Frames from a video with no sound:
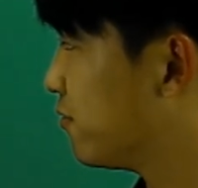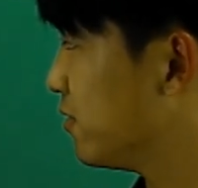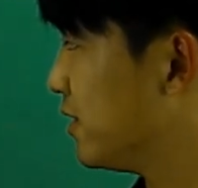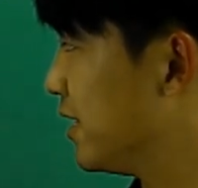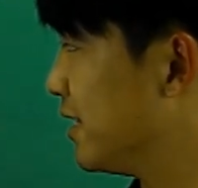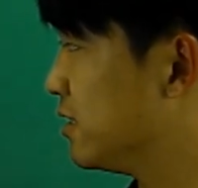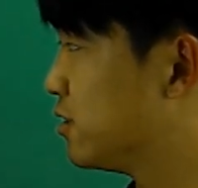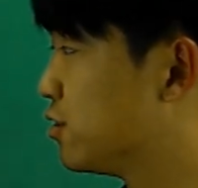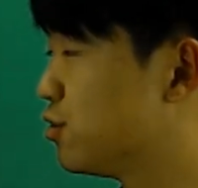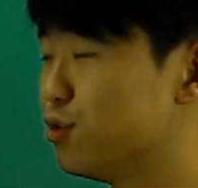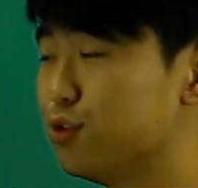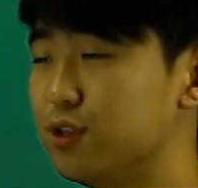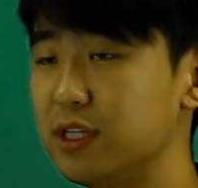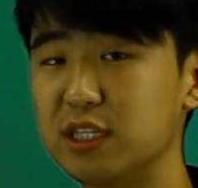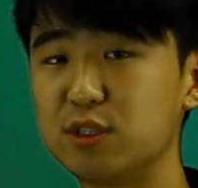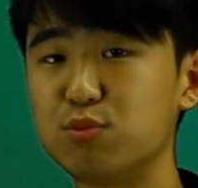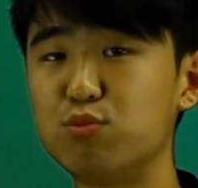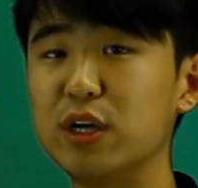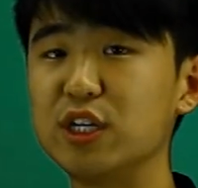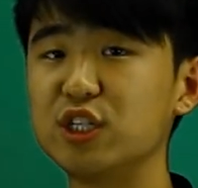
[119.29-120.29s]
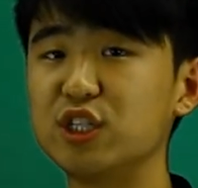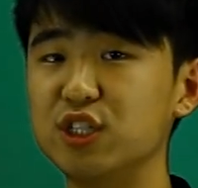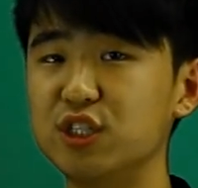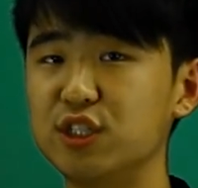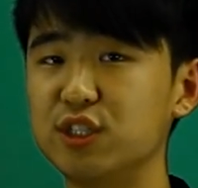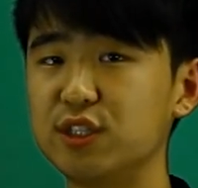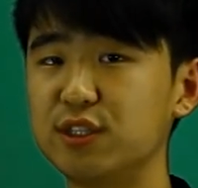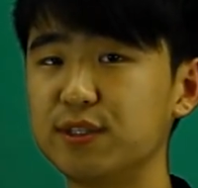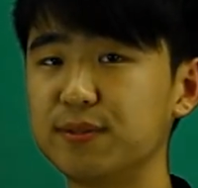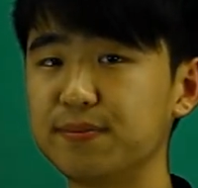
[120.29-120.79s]
these two
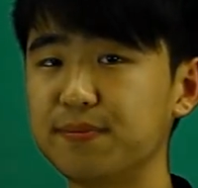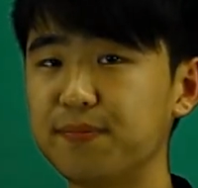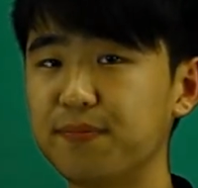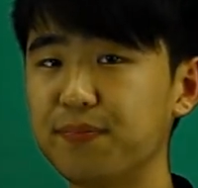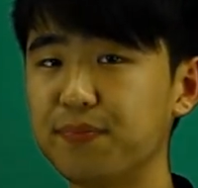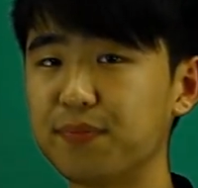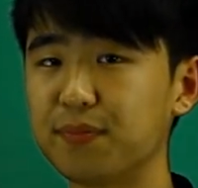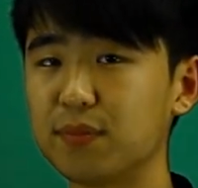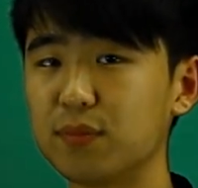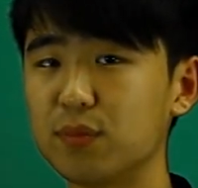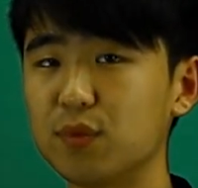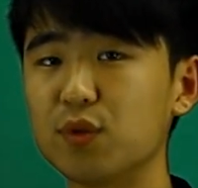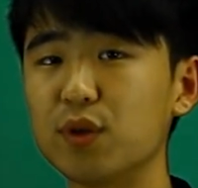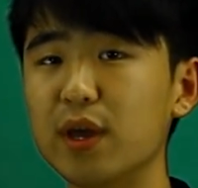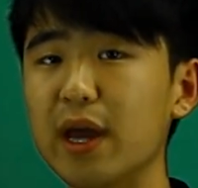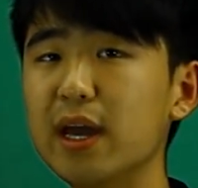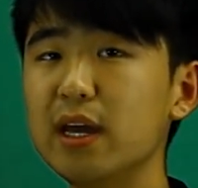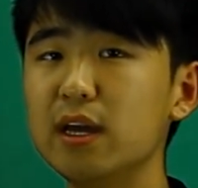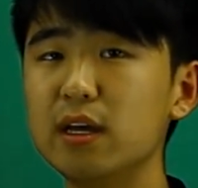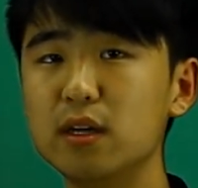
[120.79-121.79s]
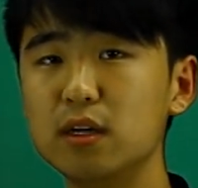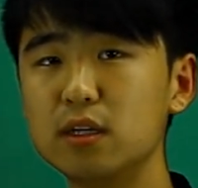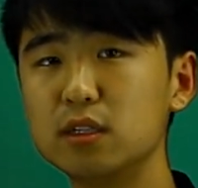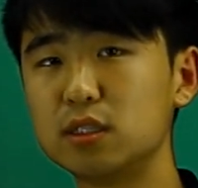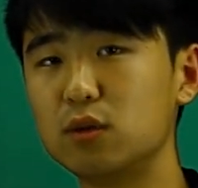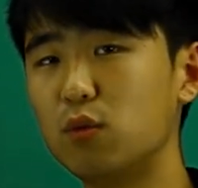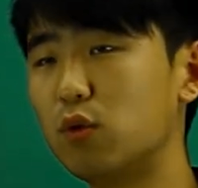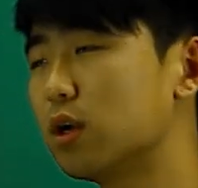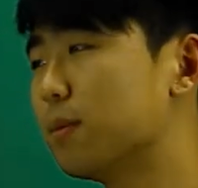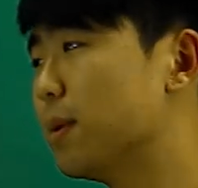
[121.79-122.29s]
expressions. Okay,
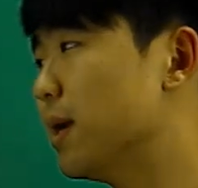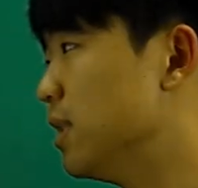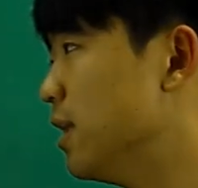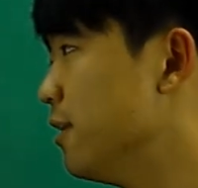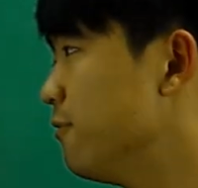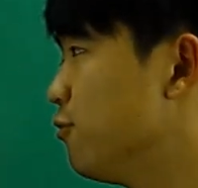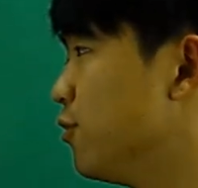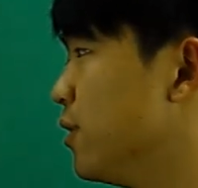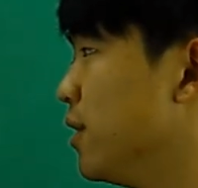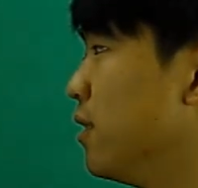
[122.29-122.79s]
so what am I left with?